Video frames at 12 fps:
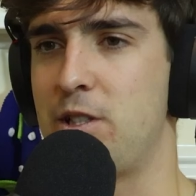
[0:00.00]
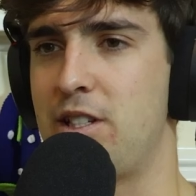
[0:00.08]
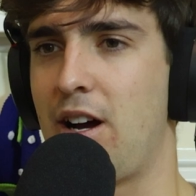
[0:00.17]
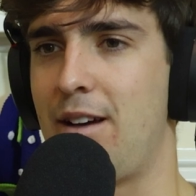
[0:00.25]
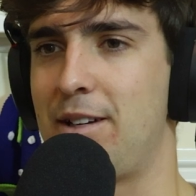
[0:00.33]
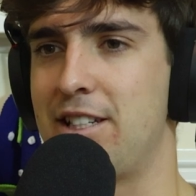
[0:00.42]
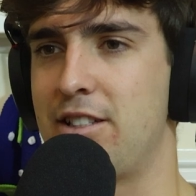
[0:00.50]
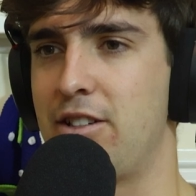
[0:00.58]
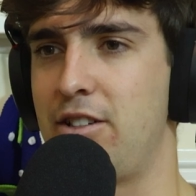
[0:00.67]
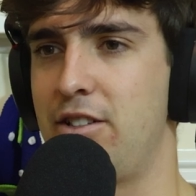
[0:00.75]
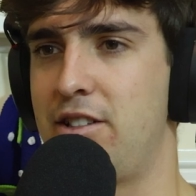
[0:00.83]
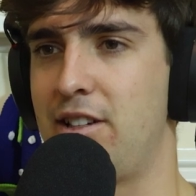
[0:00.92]
just die because they're
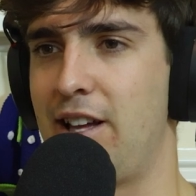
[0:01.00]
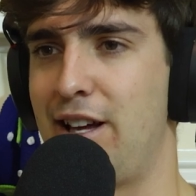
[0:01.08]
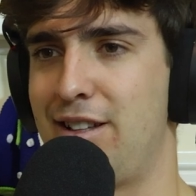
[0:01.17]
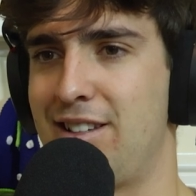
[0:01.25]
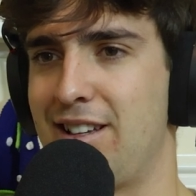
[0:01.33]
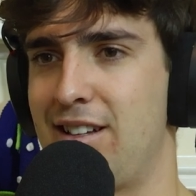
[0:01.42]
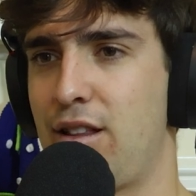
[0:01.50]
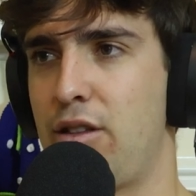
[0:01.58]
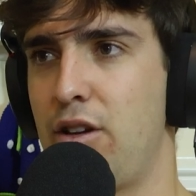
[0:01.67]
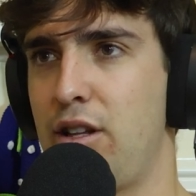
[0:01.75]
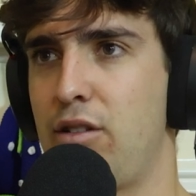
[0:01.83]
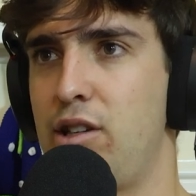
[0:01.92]
not used to it. It's like
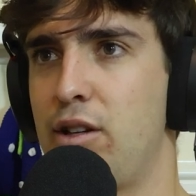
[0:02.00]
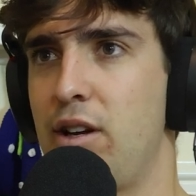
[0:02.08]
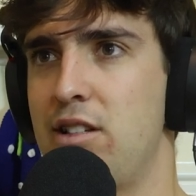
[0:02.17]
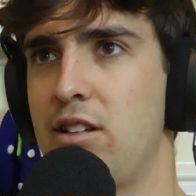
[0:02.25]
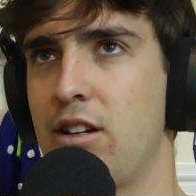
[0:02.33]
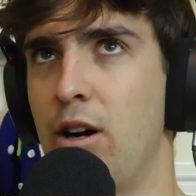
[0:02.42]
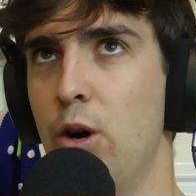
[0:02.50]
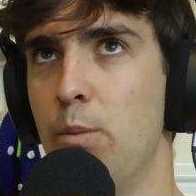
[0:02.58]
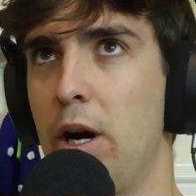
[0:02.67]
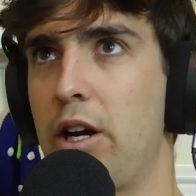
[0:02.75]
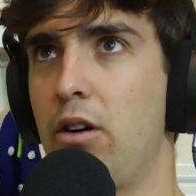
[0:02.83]
33 degrees. It's like, oh my